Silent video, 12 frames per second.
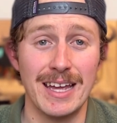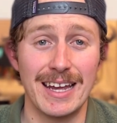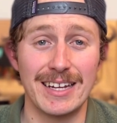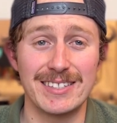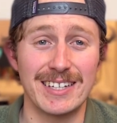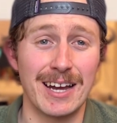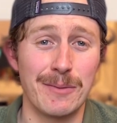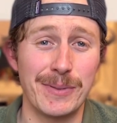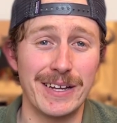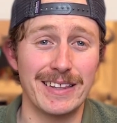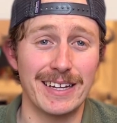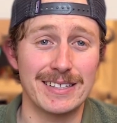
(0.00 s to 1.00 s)
is a
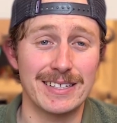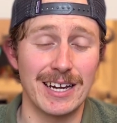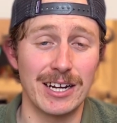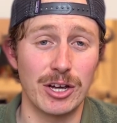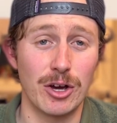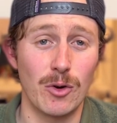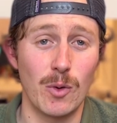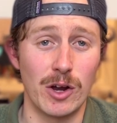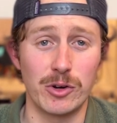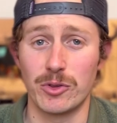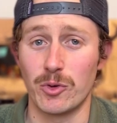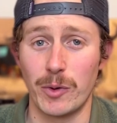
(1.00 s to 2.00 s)
company that's going to go
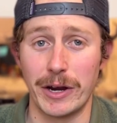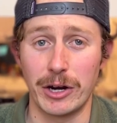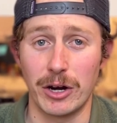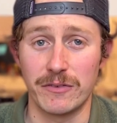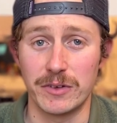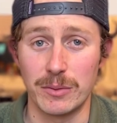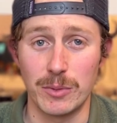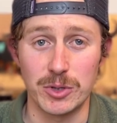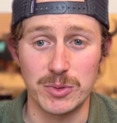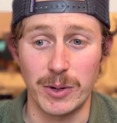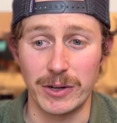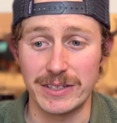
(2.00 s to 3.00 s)
under the radar for the most part.